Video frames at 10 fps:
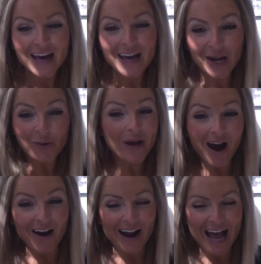here we
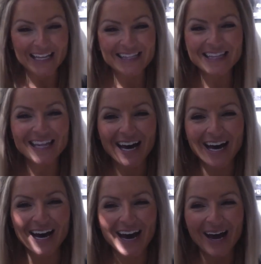are. And
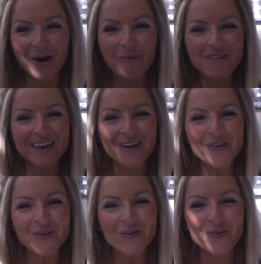uh, I hope that
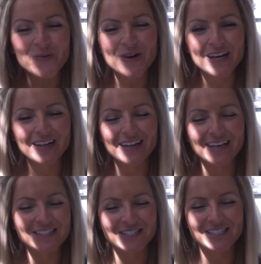you will
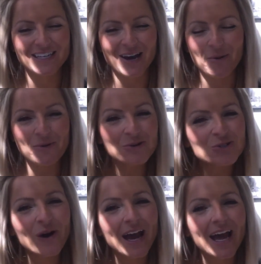just, I hope you
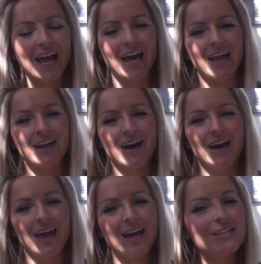enjoy it. And
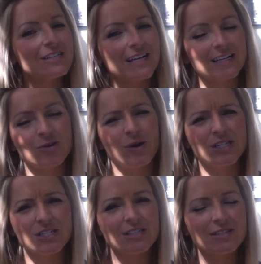again, just ask
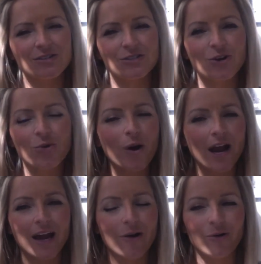questions. There's no
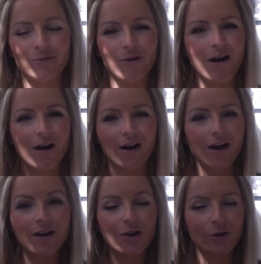right or wrong
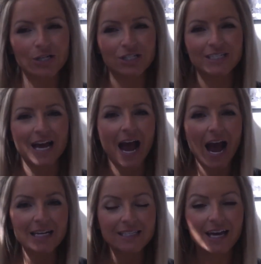question to
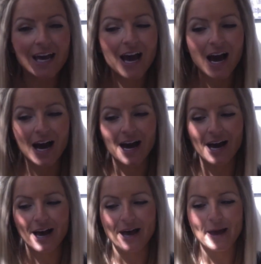ask.
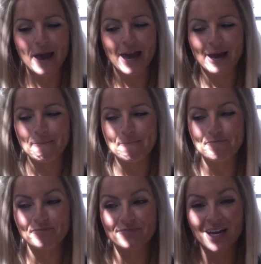Uh, and
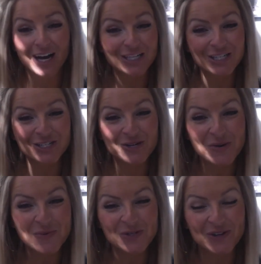Gosh, I sure
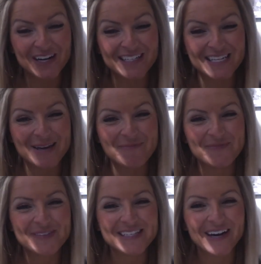hope you join our team.
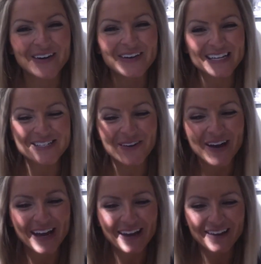So
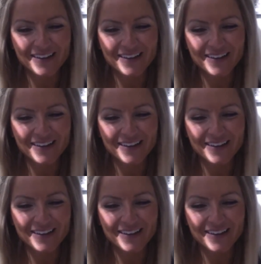enjoy!